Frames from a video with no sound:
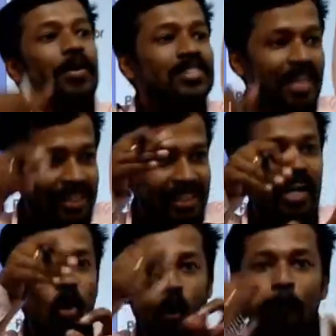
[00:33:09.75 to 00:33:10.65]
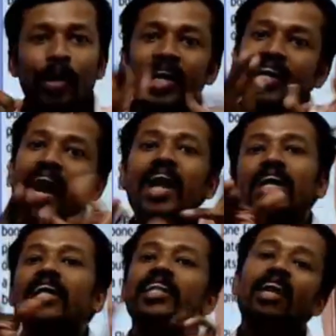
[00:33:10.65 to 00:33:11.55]
surgical, open it and
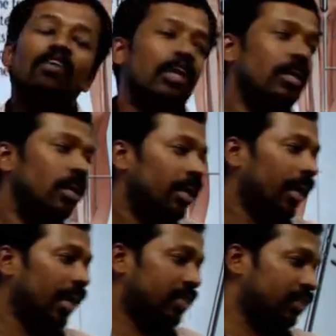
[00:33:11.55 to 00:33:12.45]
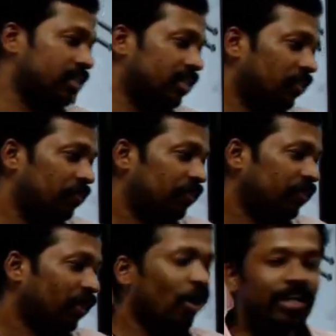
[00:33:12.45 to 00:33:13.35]
they will correct it.
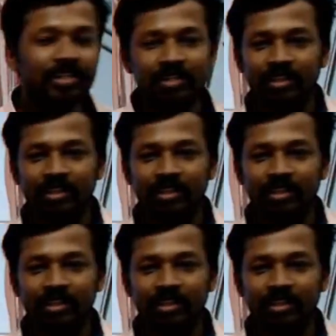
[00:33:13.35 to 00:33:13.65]
Got it?